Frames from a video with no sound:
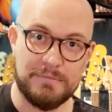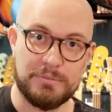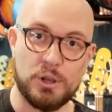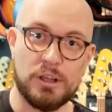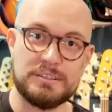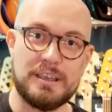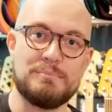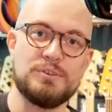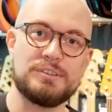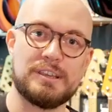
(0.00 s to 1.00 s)
I'm from Concept
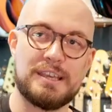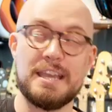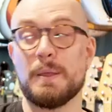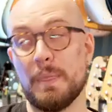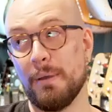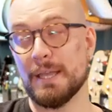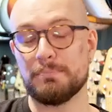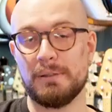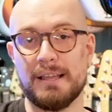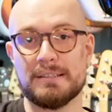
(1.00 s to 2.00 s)
Music here at the Bass
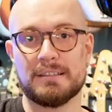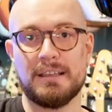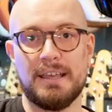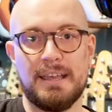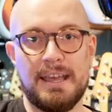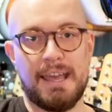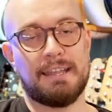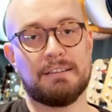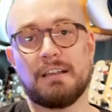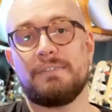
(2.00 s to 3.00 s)
Place.
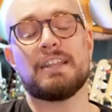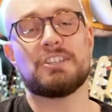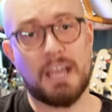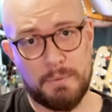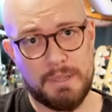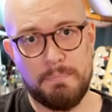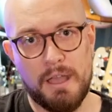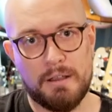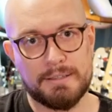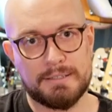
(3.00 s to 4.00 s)
And look, I've had a chat with your
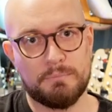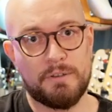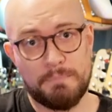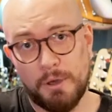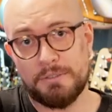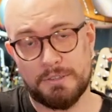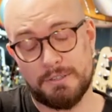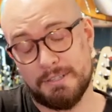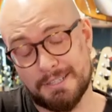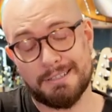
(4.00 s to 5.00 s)
parents and we've both
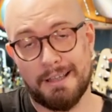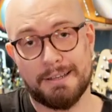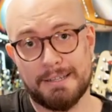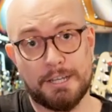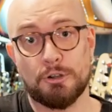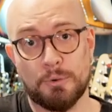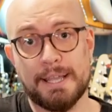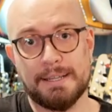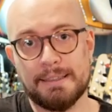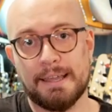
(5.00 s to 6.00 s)
decided and
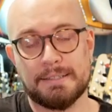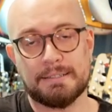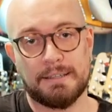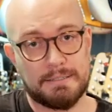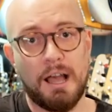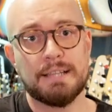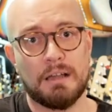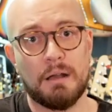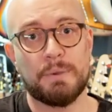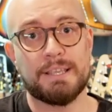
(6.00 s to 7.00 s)
agreed that it's high
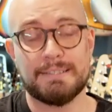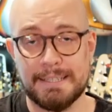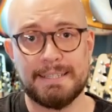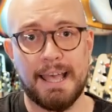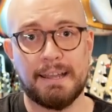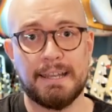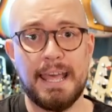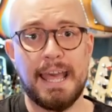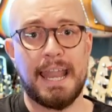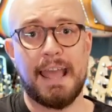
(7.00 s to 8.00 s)
time we sit down
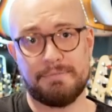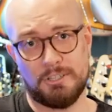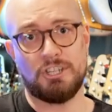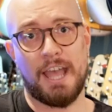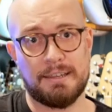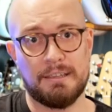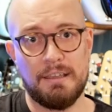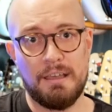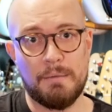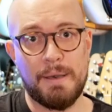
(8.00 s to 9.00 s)
and have the chat
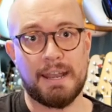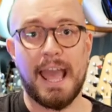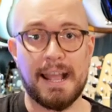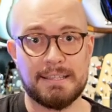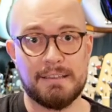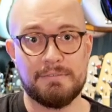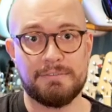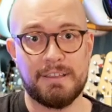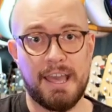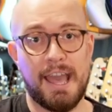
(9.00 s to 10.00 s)
about
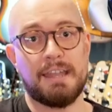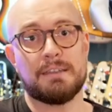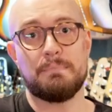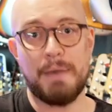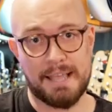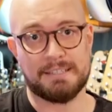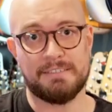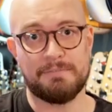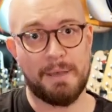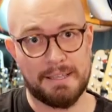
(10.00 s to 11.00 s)
active and
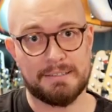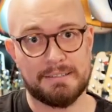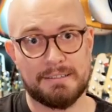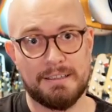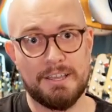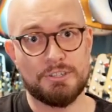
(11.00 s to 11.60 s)
passive basses.